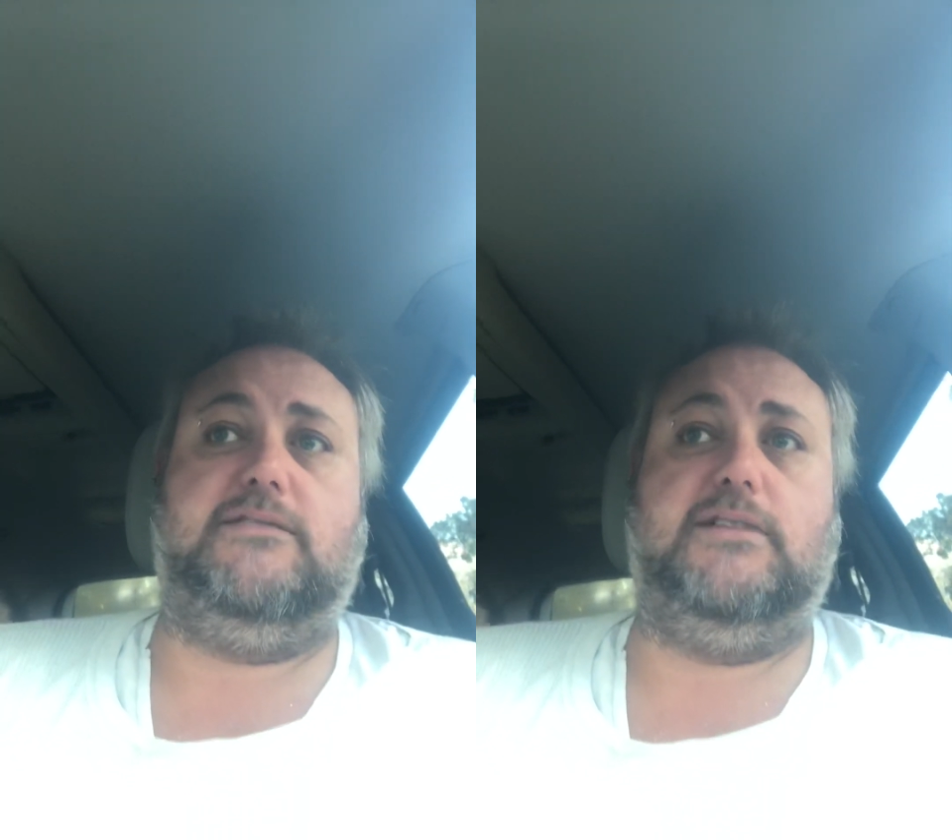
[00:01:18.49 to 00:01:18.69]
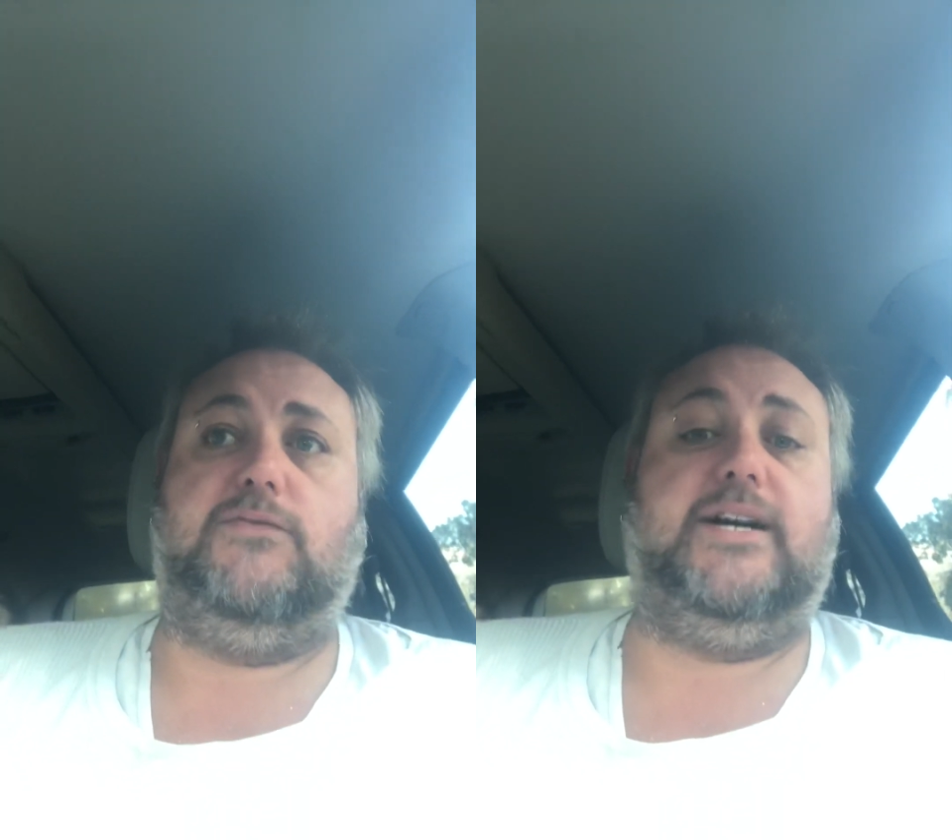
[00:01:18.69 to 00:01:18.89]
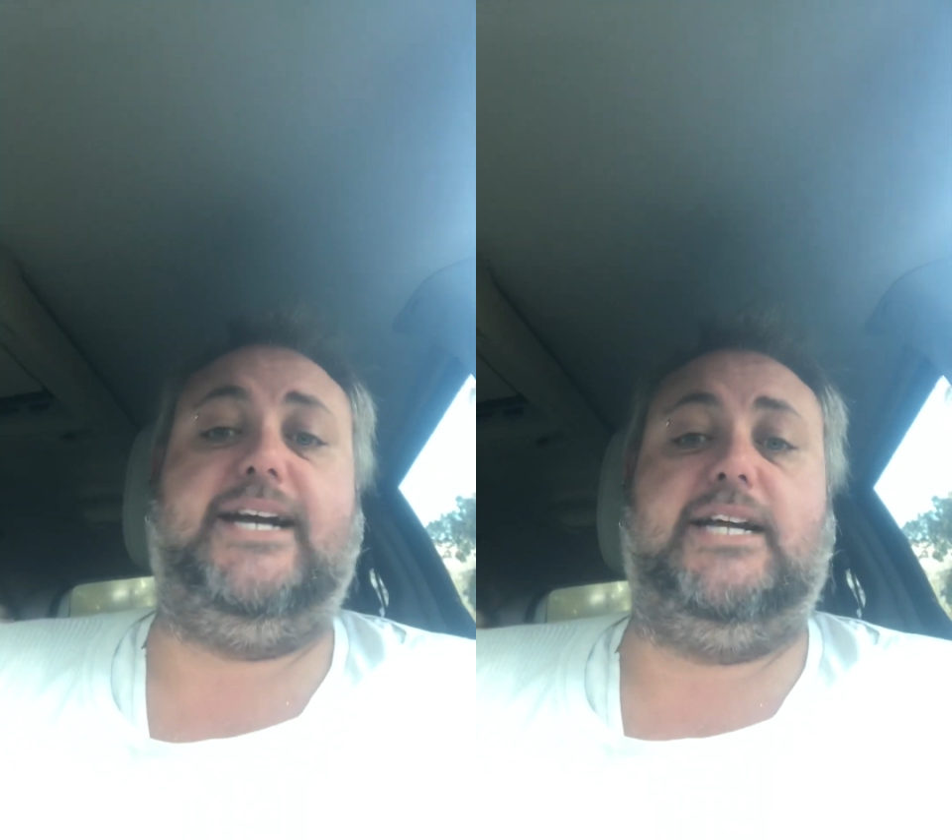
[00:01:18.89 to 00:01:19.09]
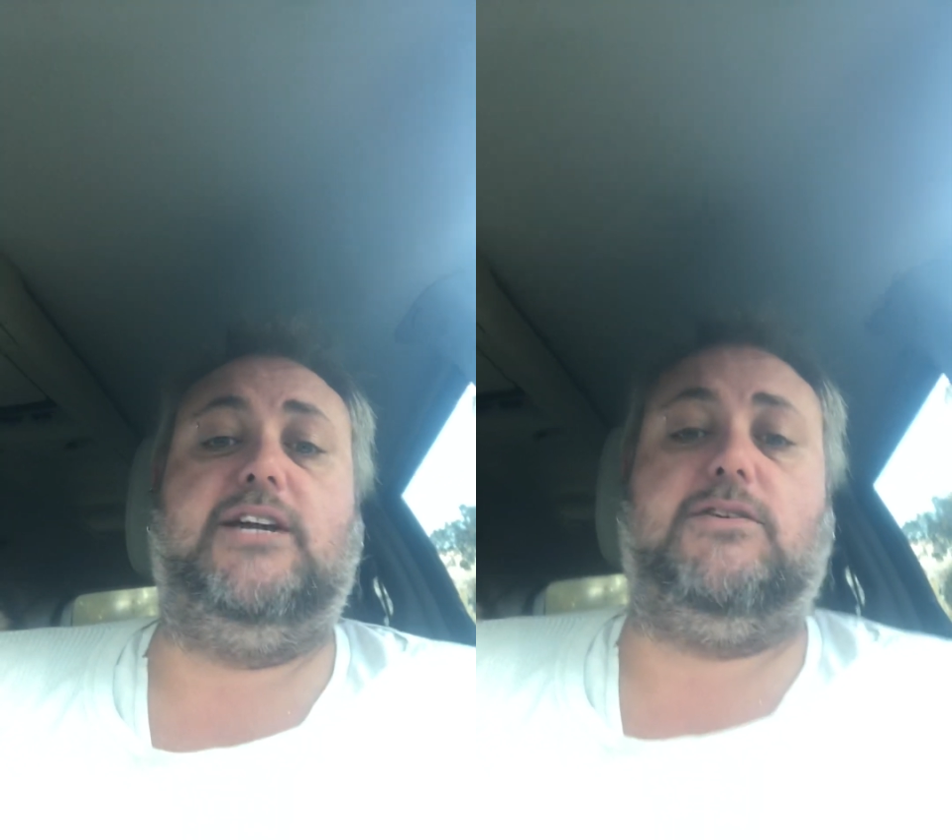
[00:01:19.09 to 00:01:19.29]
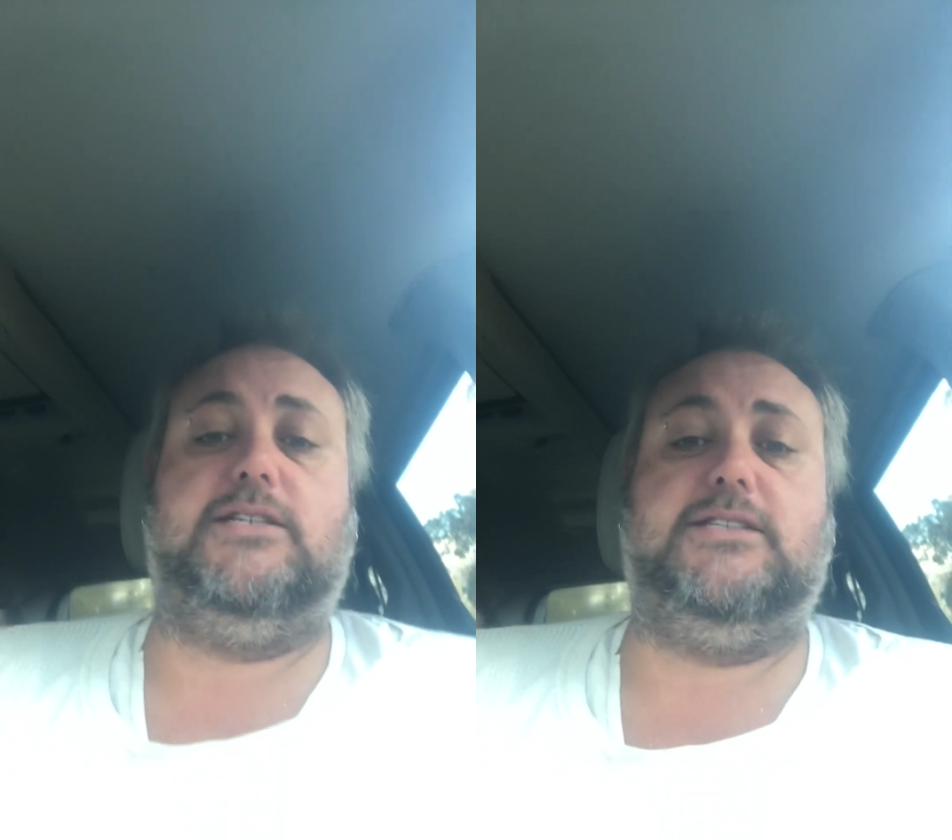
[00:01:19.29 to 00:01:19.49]
If I ain't
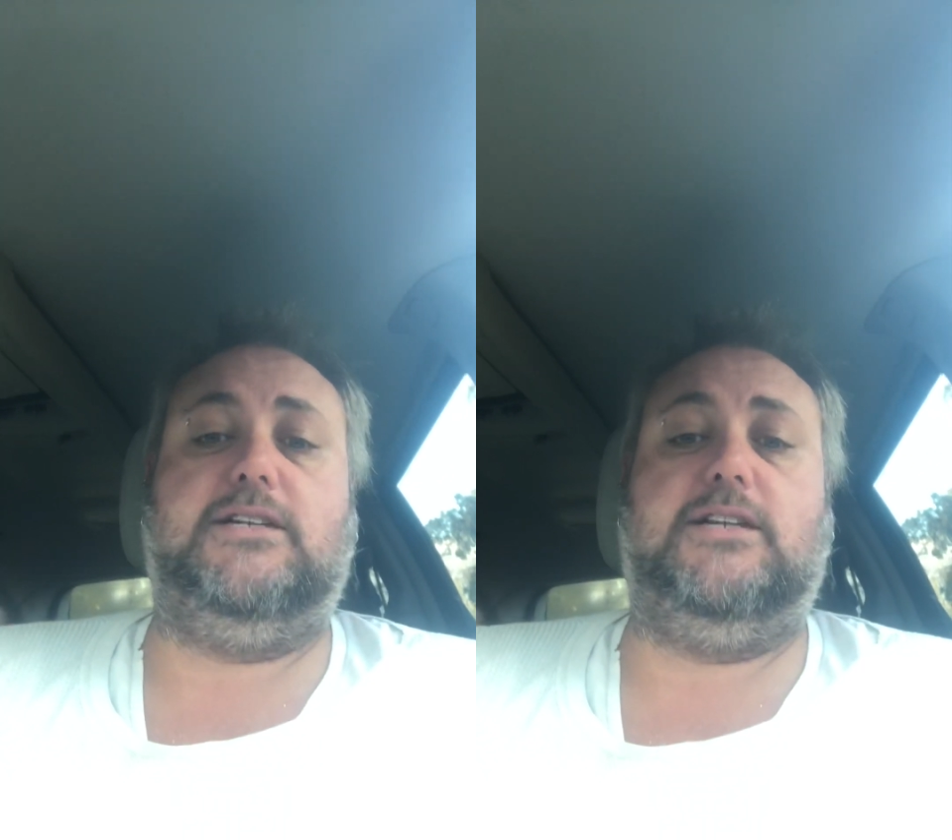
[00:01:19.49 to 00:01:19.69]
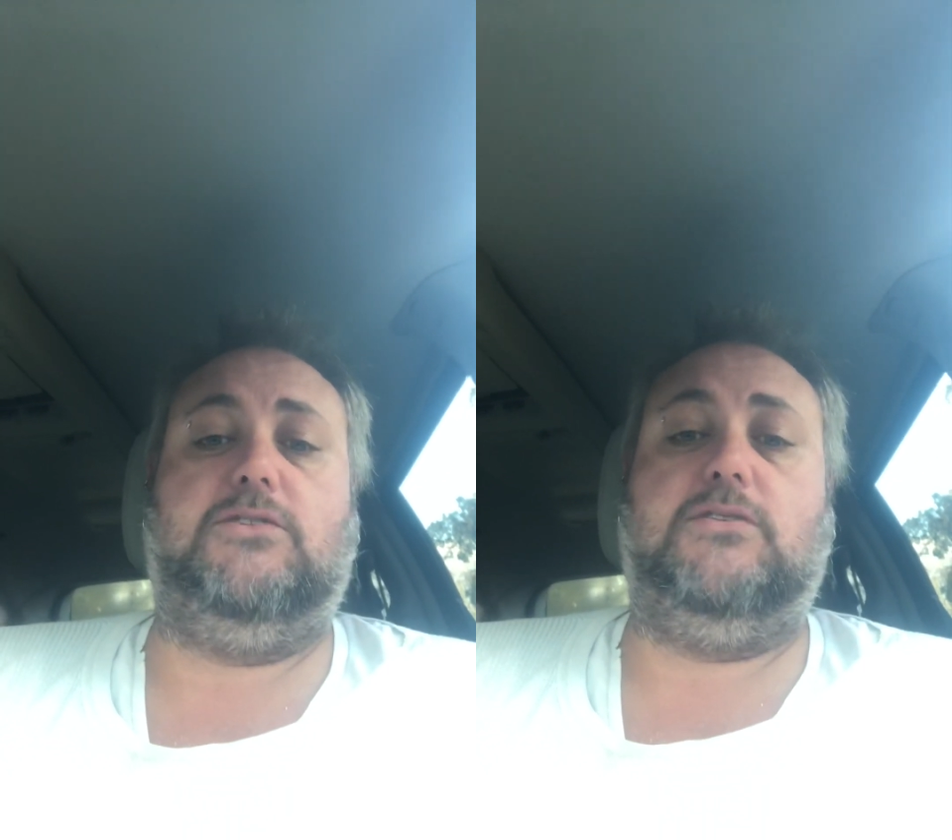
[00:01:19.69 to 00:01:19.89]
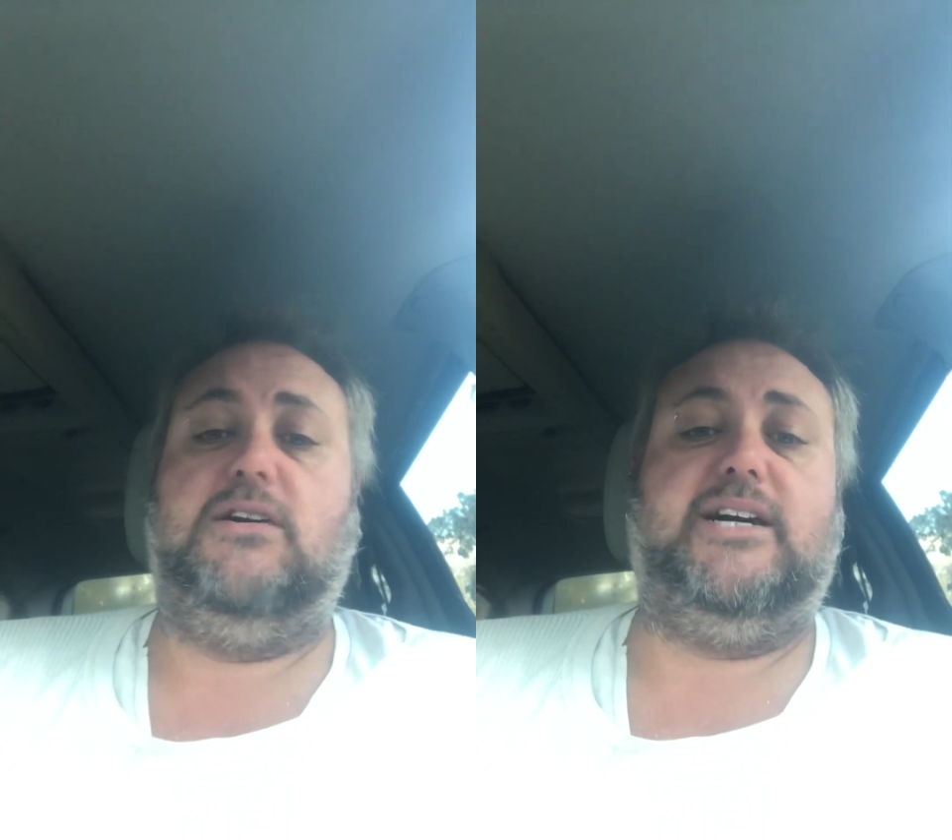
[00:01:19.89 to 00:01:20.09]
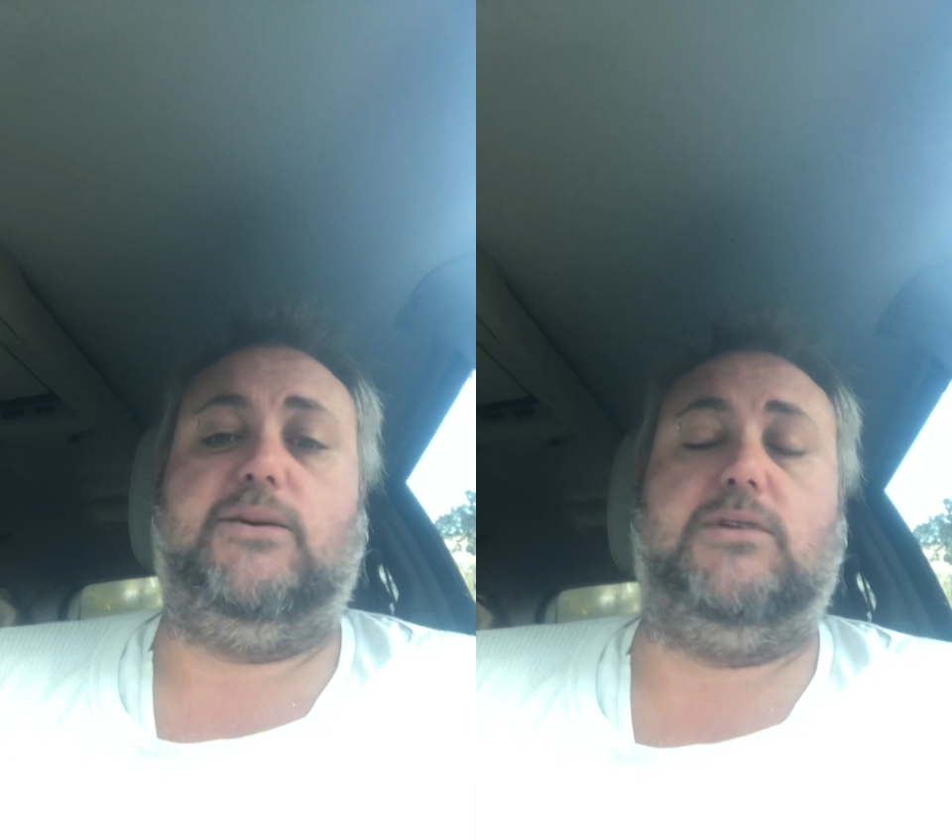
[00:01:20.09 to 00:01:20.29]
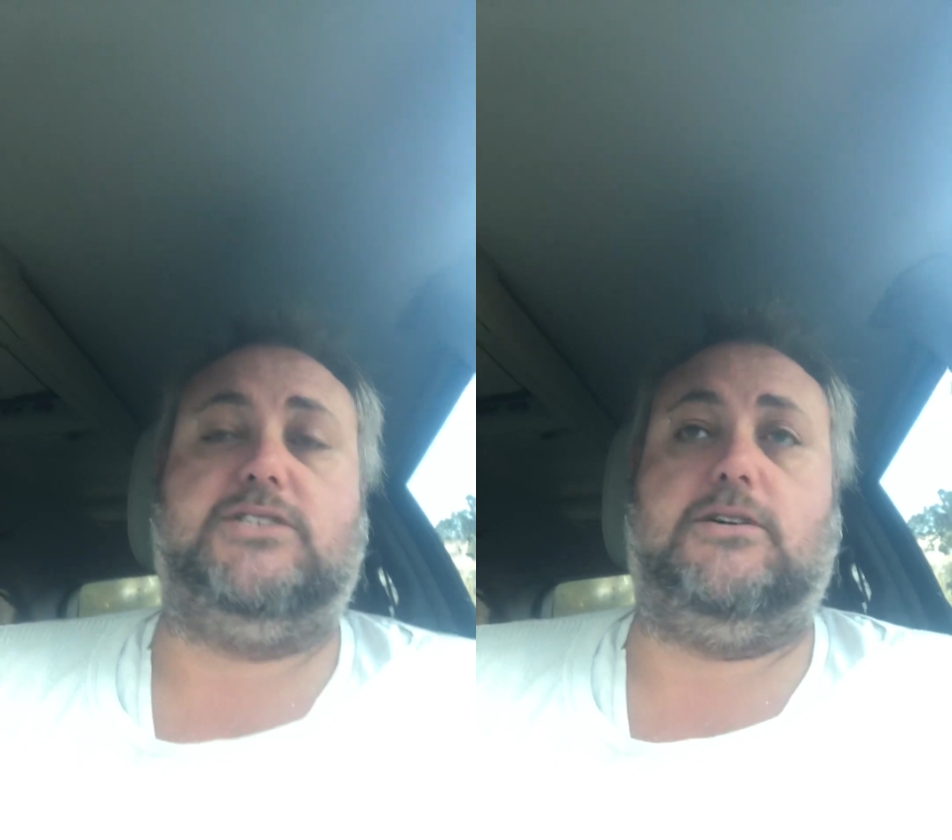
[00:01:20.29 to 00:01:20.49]
interested in you, I don't
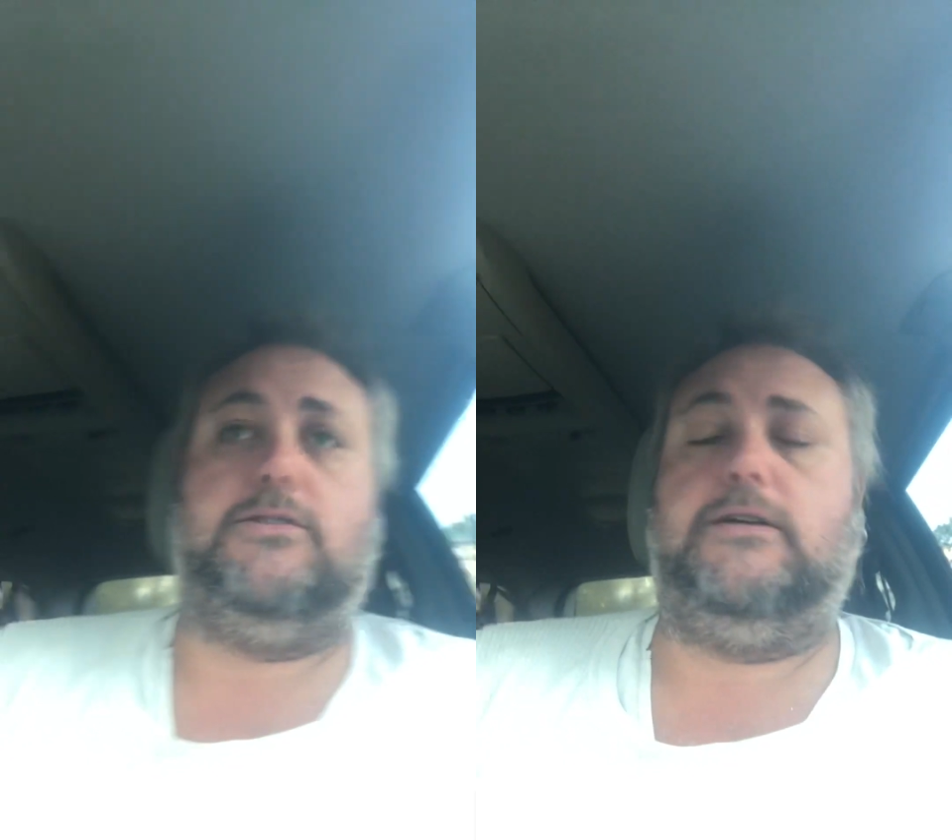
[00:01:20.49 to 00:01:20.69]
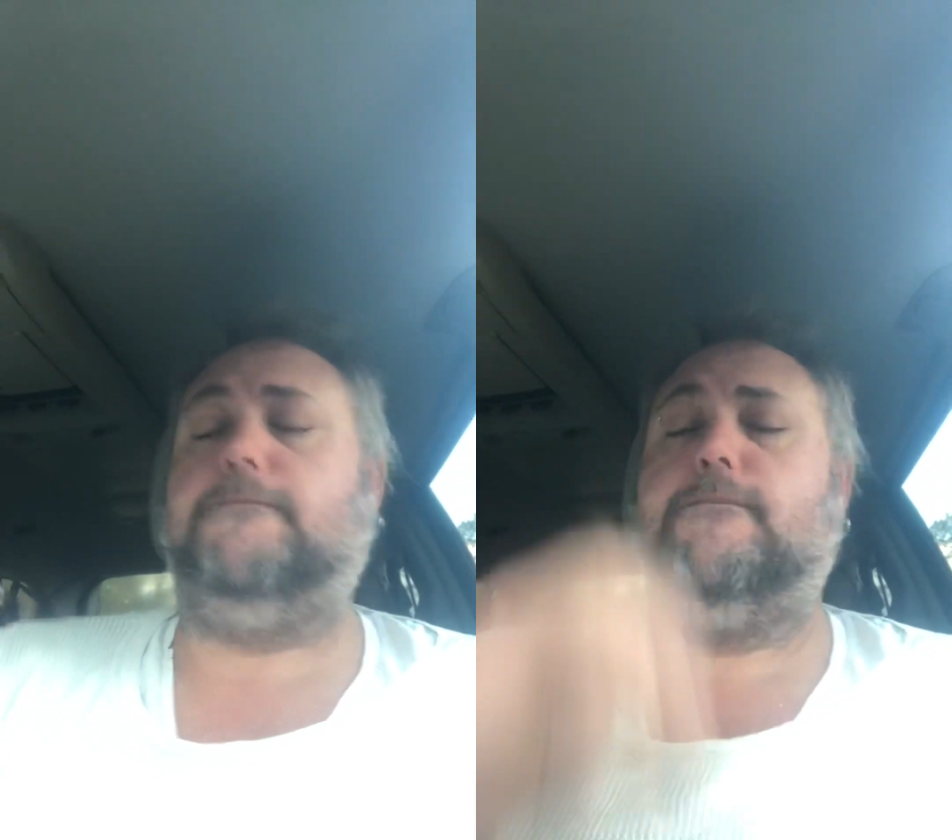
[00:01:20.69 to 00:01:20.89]
want to talk to you.